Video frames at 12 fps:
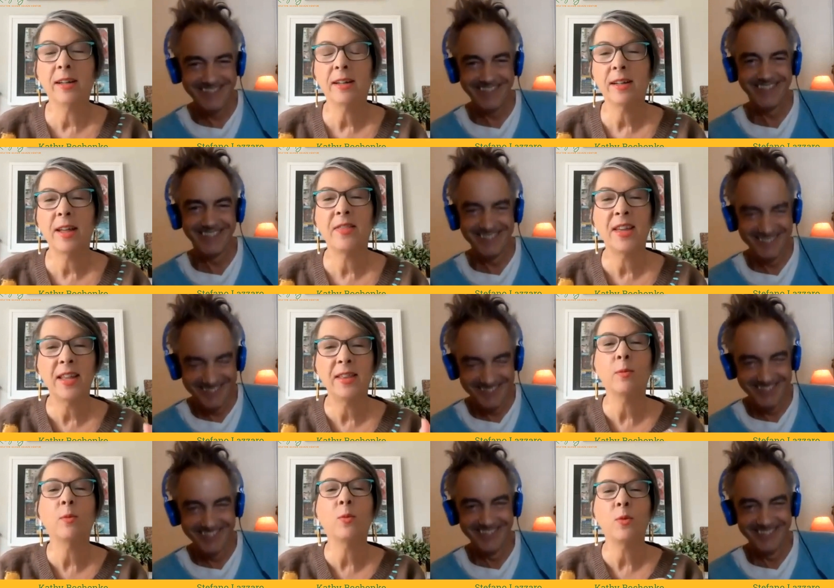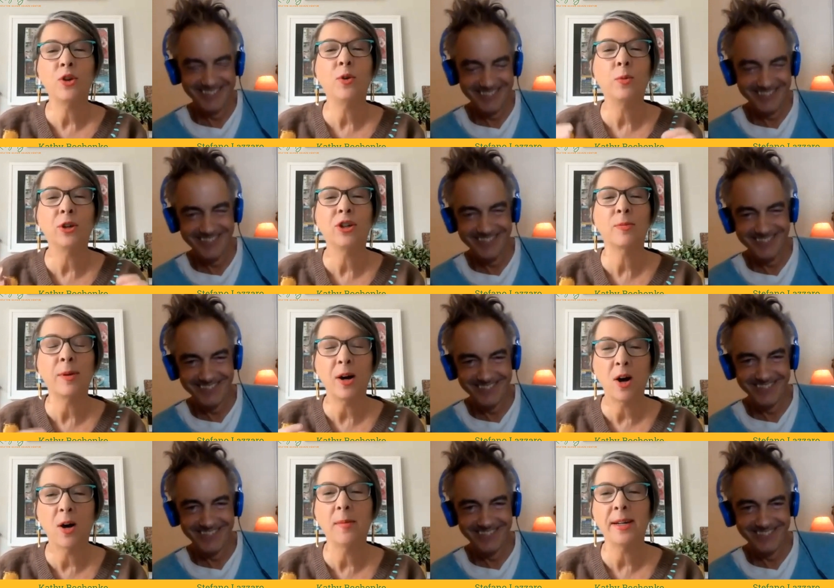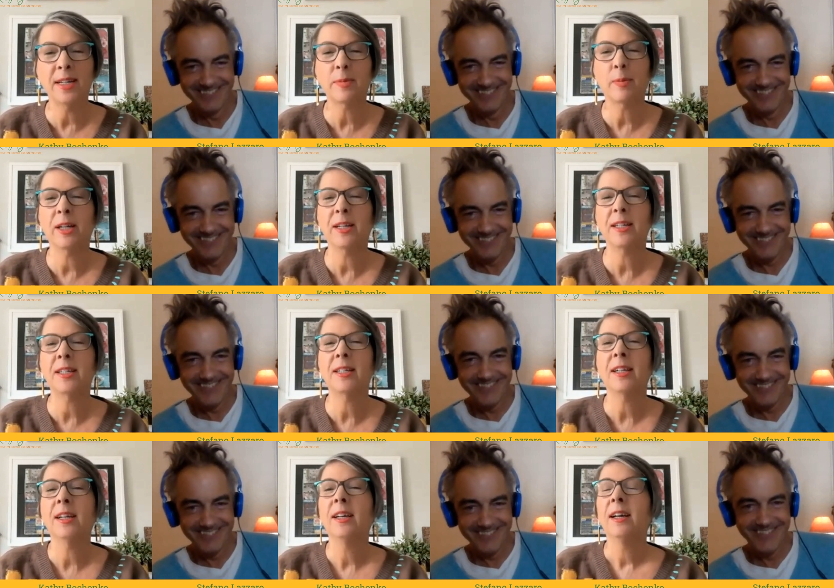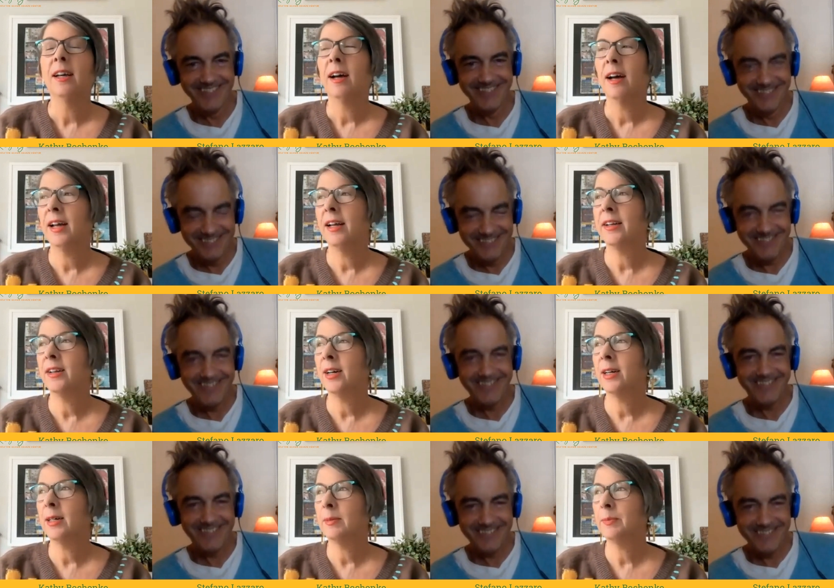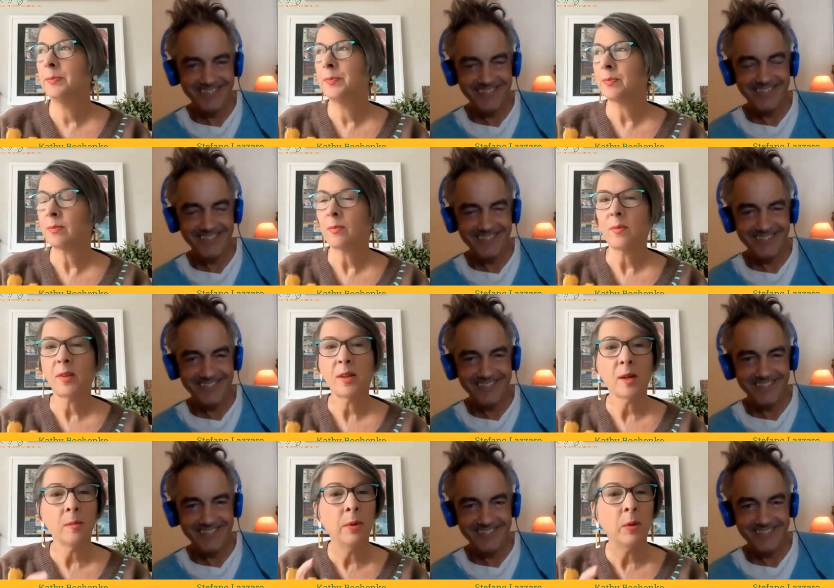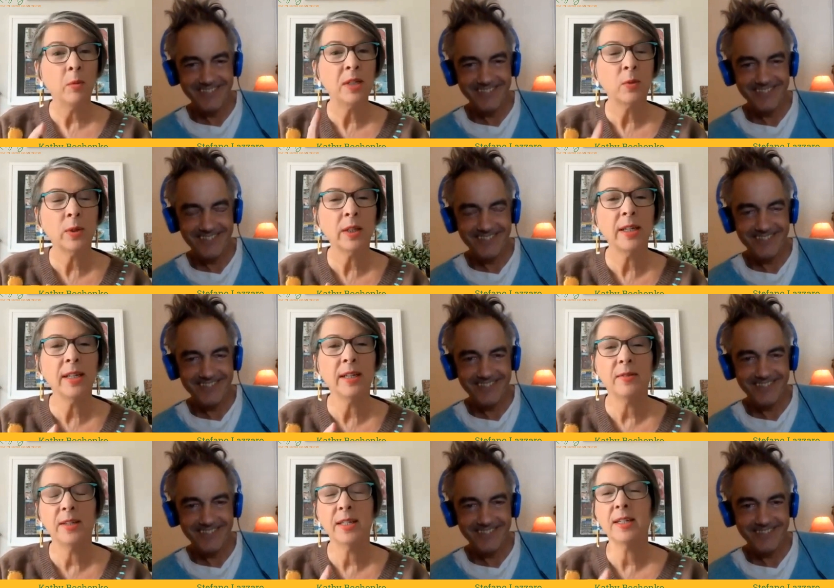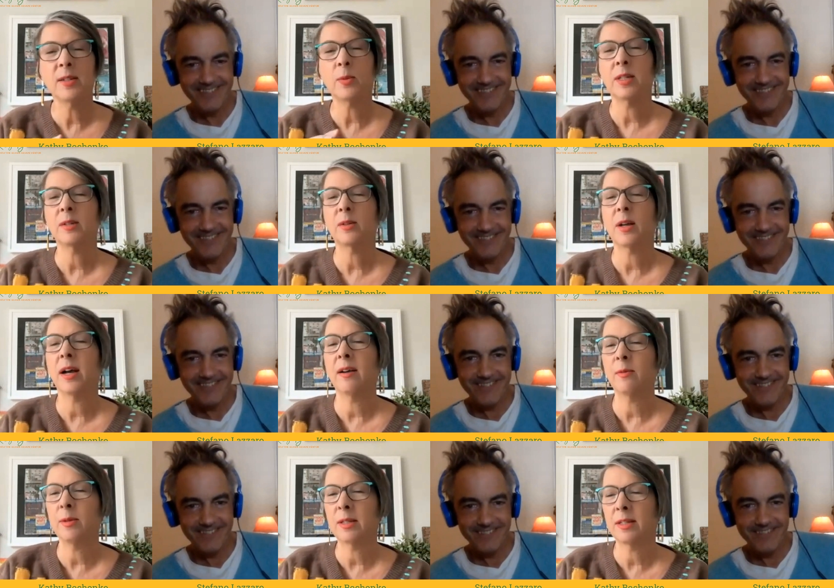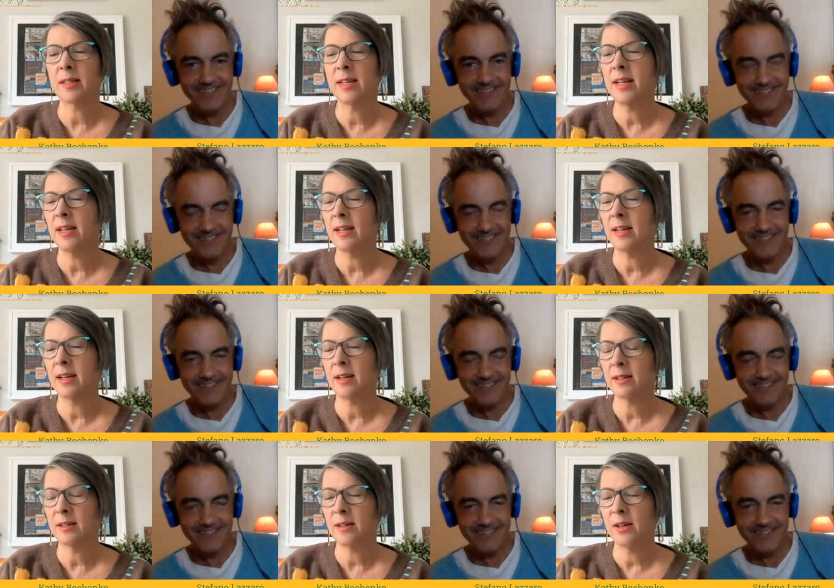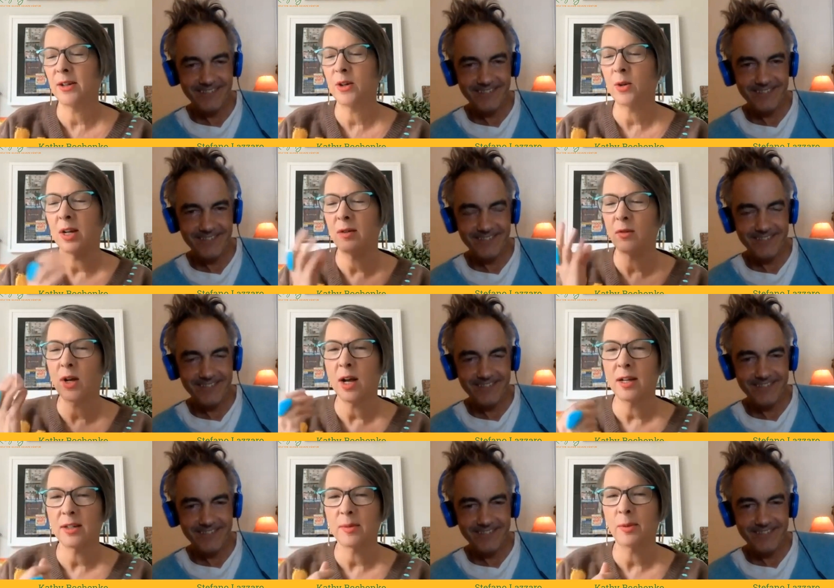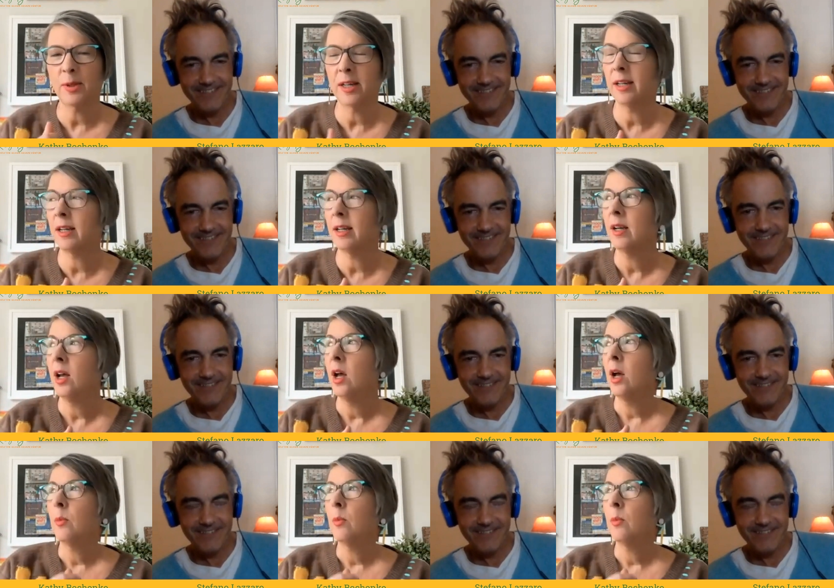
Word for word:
Speaker 1: And, and then you bridge my, all my splits. And, um, but what's really, this is what I was thinking, you know, kind of contemplating